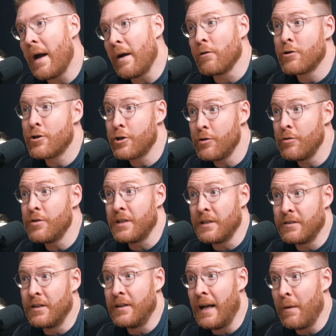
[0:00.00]
you're choosing
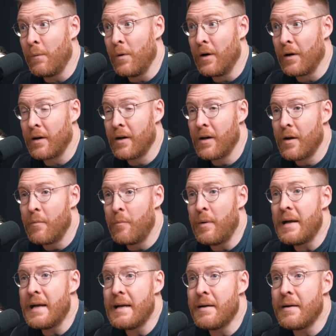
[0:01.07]
to network.
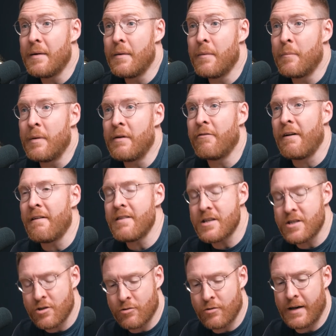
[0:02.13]
Be very
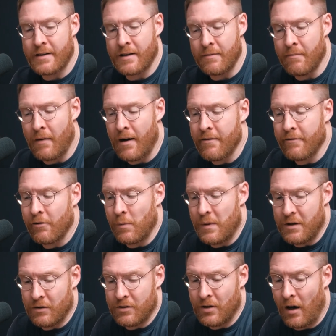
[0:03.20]
strict and mindful
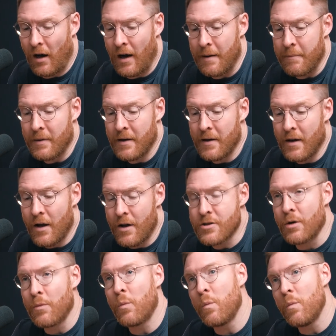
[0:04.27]
with your time.
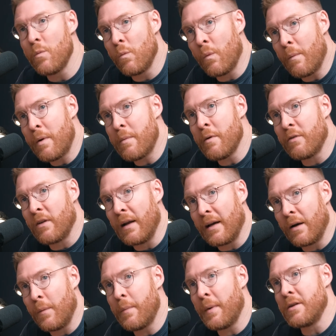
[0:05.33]
So when we moved to
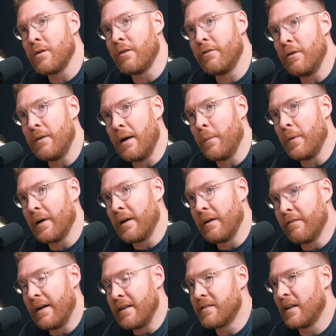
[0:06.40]
Lincoln, we went to a few networking
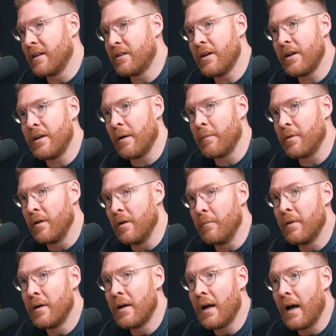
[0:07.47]
events and I turned up to them,
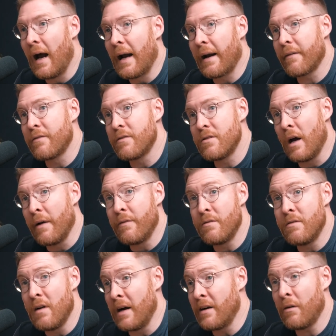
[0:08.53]
and
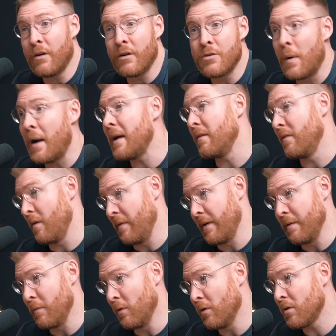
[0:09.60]
I don't go to any of them
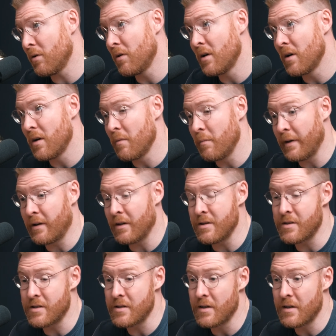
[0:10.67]
anymore
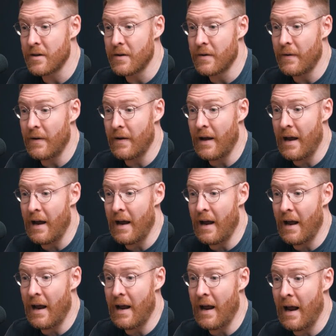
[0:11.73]
because
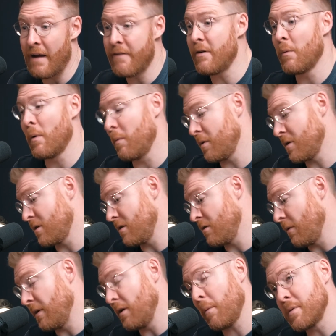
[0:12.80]
everyone was
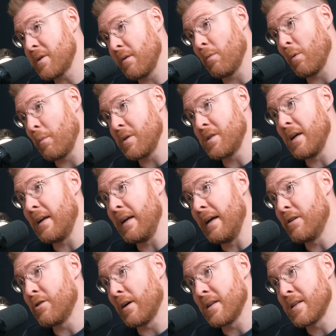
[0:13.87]
doing the opposite of what we said here,
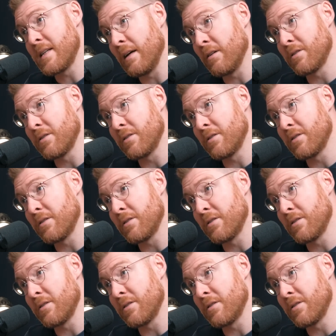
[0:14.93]
trying to sell